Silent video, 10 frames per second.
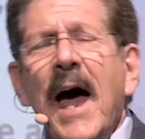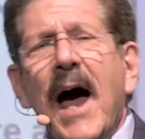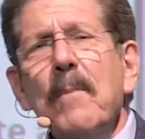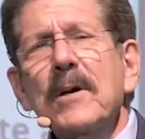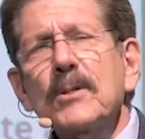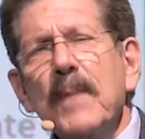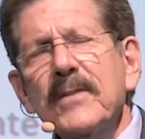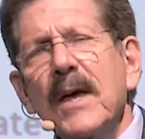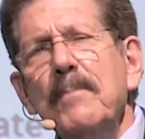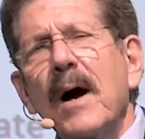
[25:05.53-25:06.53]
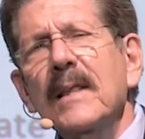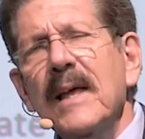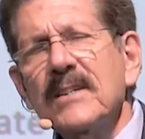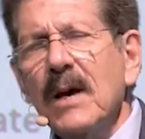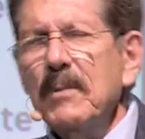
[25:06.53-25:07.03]
how much might they buy
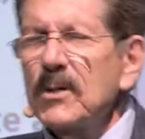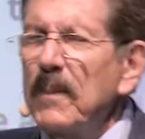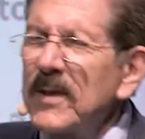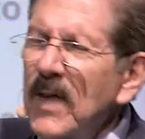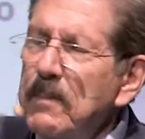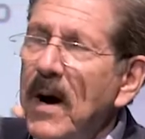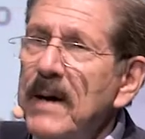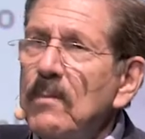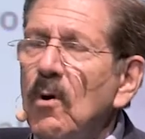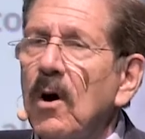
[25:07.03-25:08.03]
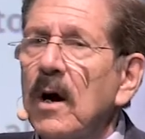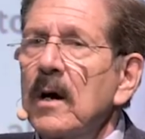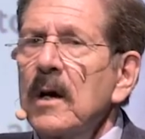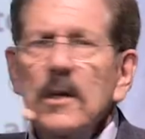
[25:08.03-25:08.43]
less? How much might they buy more?